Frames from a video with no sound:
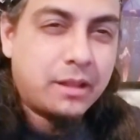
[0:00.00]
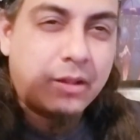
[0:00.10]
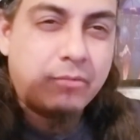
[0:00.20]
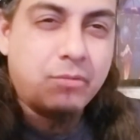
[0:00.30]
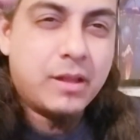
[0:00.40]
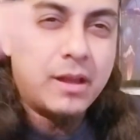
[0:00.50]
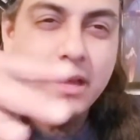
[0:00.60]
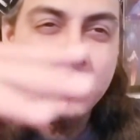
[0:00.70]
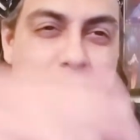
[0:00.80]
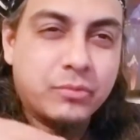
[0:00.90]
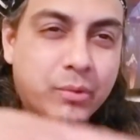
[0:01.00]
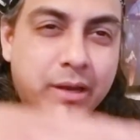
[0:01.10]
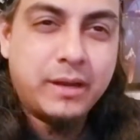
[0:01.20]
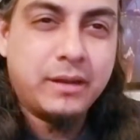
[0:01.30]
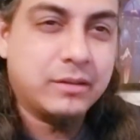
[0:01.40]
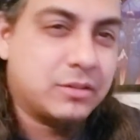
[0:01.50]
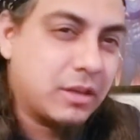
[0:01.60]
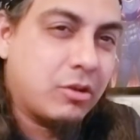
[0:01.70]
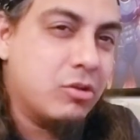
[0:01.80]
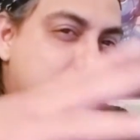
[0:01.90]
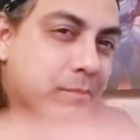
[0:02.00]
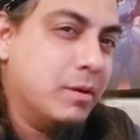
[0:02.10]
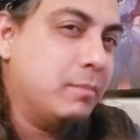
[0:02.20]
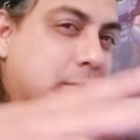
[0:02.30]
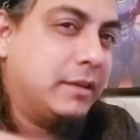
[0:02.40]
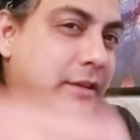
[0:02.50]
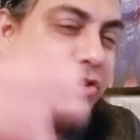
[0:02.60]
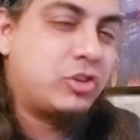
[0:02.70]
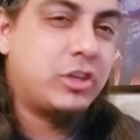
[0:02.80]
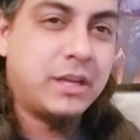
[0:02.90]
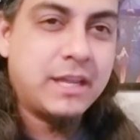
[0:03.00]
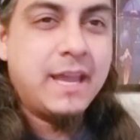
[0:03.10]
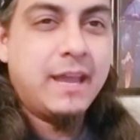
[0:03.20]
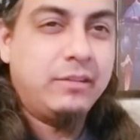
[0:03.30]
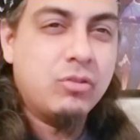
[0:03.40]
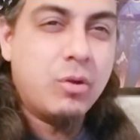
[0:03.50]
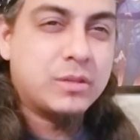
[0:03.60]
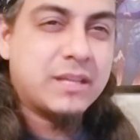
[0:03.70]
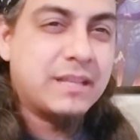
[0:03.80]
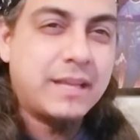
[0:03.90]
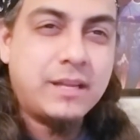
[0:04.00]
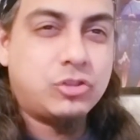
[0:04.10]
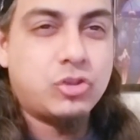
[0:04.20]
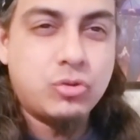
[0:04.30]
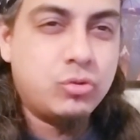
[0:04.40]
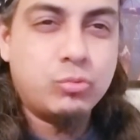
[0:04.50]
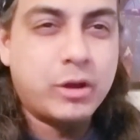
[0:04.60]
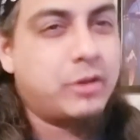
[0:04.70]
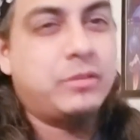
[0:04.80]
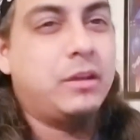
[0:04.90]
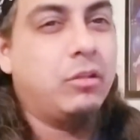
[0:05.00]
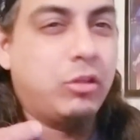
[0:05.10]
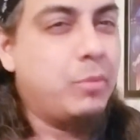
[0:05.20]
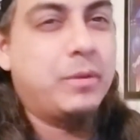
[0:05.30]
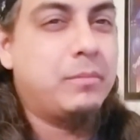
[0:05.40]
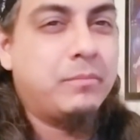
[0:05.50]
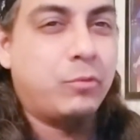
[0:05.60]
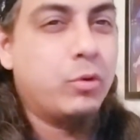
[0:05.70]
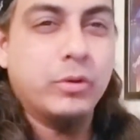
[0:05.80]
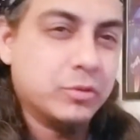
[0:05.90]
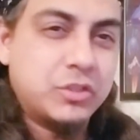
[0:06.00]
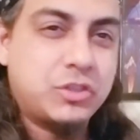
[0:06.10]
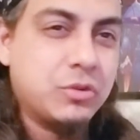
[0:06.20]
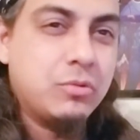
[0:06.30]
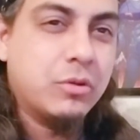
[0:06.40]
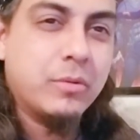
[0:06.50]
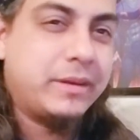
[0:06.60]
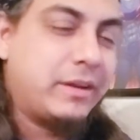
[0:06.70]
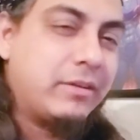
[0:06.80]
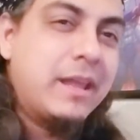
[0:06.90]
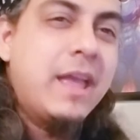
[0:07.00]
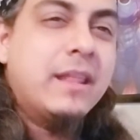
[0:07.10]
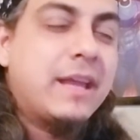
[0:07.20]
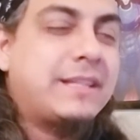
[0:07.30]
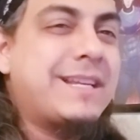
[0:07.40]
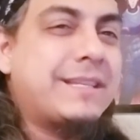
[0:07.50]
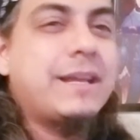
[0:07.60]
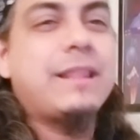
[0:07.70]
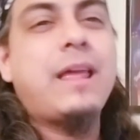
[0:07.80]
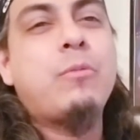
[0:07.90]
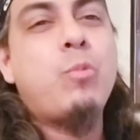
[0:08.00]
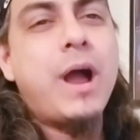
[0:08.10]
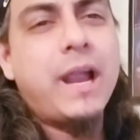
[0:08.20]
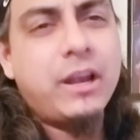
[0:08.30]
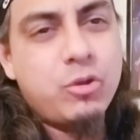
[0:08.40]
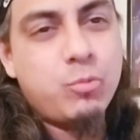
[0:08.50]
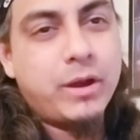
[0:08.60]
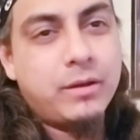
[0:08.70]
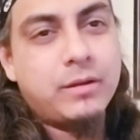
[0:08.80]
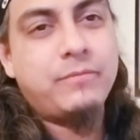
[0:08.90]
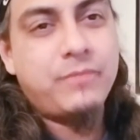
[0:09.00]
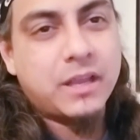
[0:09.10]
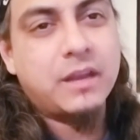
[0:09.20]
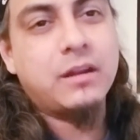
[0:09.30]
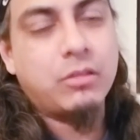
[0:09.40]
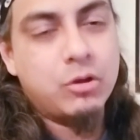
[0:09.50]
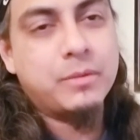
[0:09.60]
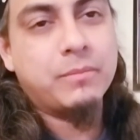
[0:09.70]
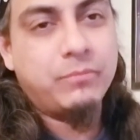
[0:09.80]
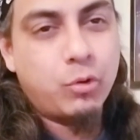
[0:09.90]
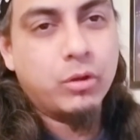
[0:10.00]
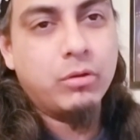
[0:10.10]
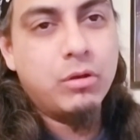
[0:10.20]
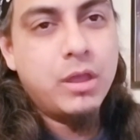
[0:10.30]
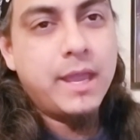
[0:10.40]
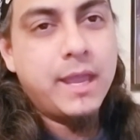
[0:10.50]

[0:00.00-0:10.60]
they like fly over it and it's like all bubbly and shit. And you always got that dude wearing the aluminum foil suit going near it. Like that, like why are you wearing a fucking aluminum foil